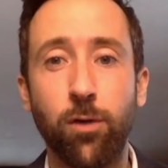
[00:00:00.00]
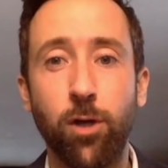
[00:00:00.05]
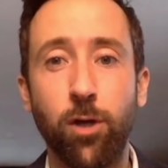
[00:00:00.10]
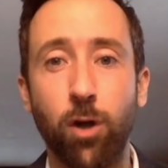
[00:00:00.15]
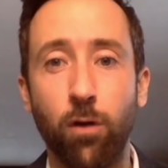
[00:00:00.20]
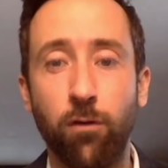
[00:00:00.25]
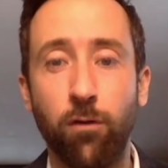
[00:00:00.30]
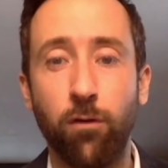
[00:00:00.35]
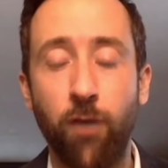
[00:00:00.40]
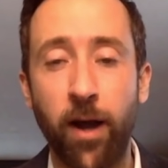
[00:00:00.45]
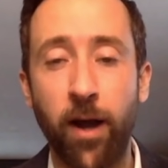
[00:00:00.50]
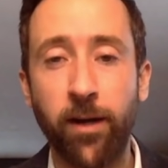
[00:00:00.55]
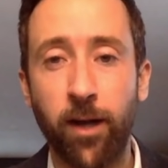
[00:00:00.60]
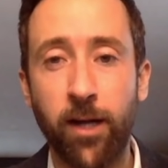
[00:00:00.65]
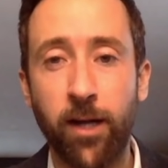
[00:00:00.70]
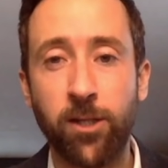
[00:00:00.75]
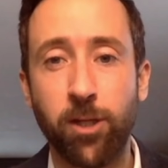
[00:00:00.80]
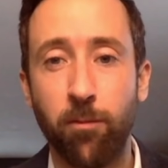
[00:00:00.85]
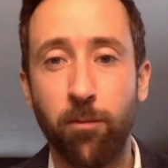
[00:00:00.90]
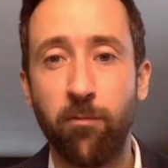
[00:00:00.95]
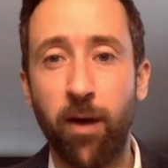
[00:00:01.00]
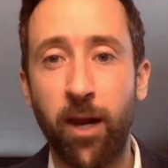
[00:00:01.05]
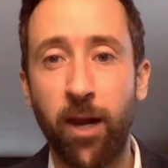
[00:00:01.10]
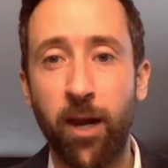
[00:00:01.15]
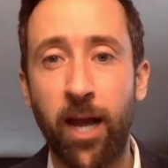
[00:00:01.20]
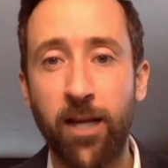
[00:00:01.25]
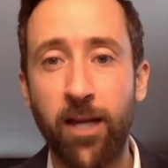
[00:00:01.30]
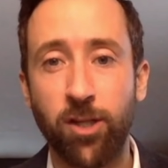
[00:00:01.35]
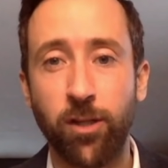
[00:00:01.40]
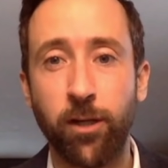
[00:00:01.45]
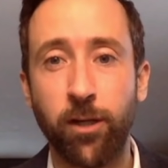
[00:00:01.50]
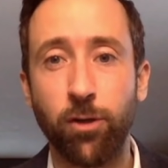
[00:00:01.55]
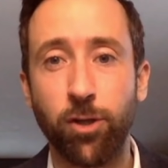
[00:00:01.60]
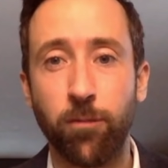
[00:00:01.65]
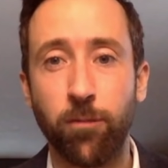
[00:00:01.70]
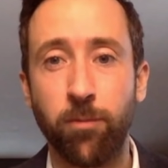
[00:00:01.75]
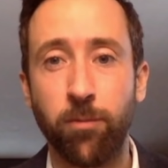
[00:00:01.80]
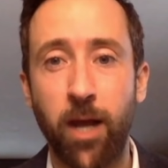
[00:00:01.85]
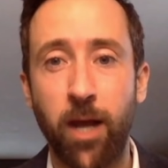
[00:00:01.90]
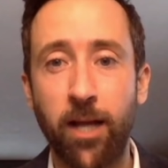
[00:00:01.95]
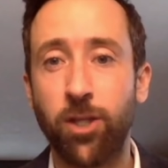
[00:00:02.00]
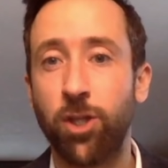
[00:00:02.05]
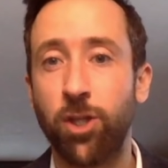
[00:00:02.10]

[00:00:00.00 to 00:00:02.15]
you know, finalize some of my last leadership debts.